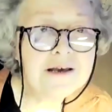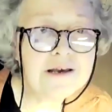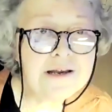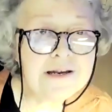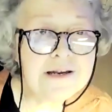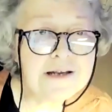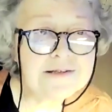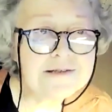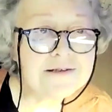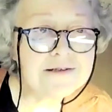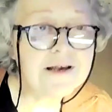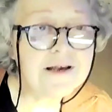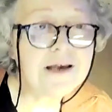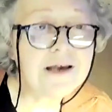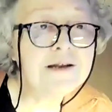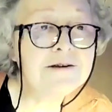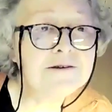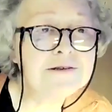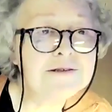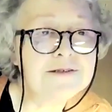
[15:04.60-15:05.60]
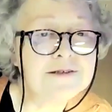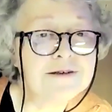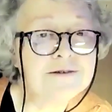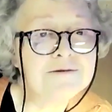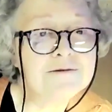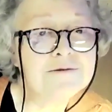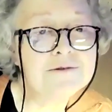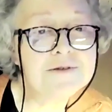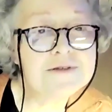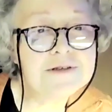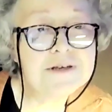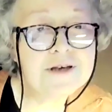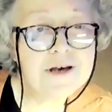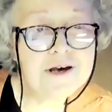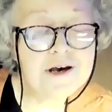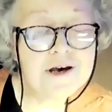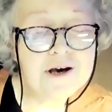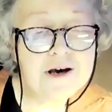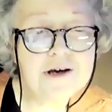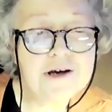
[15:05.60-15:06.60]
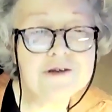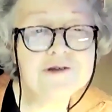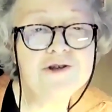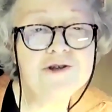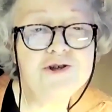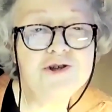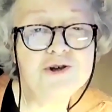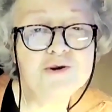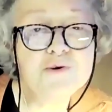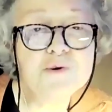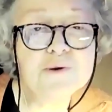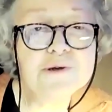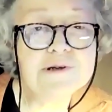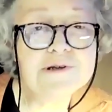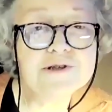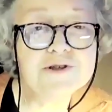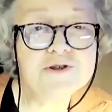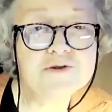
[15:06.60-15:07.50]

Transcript: in its innocence a jeweled